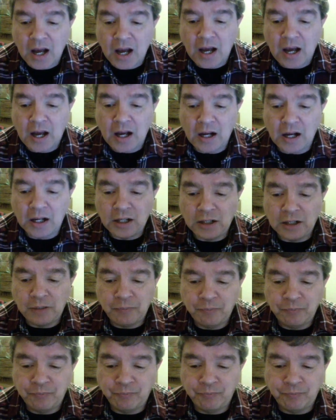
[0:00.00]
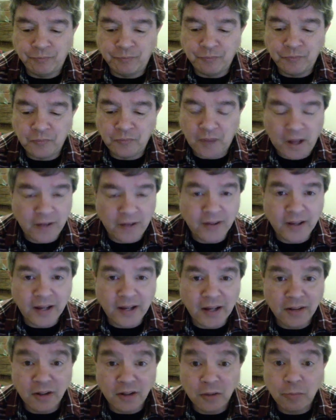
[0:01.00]
I think I
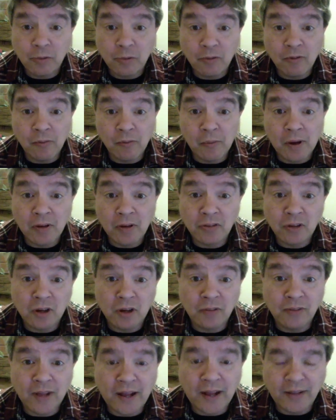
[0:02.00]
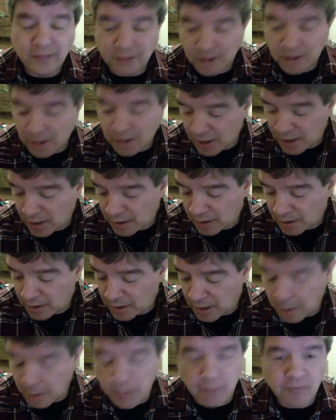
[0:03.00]
just proven myself that I'm
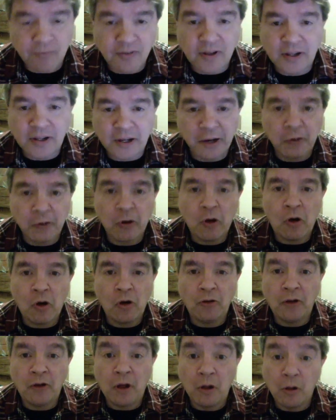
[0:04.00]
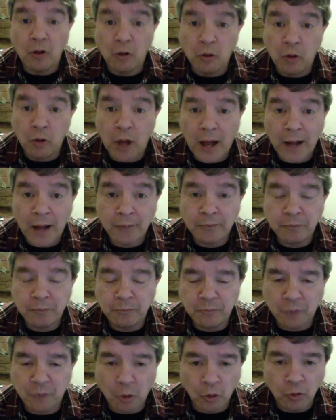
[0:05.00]
a failure on
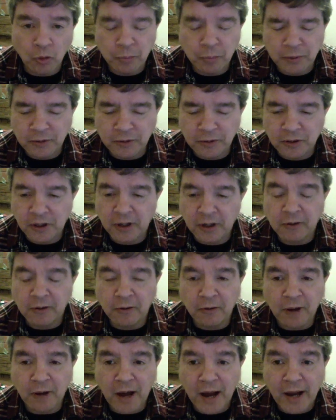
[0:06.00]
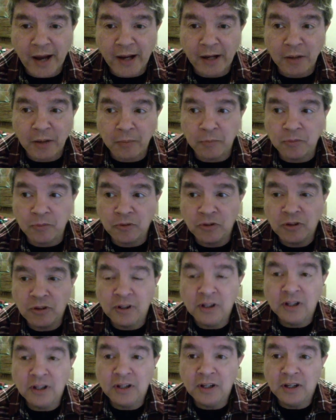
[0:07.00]
those particular items
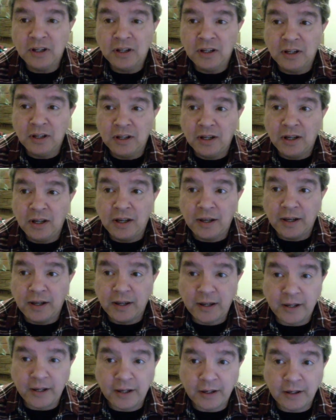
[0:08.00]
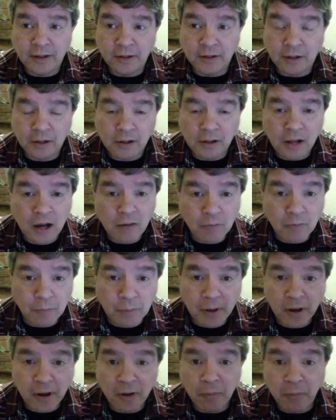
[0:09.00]
in the clock
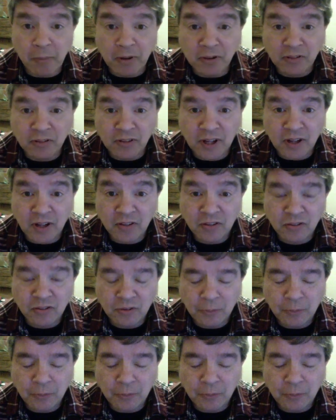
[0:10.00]
repair business.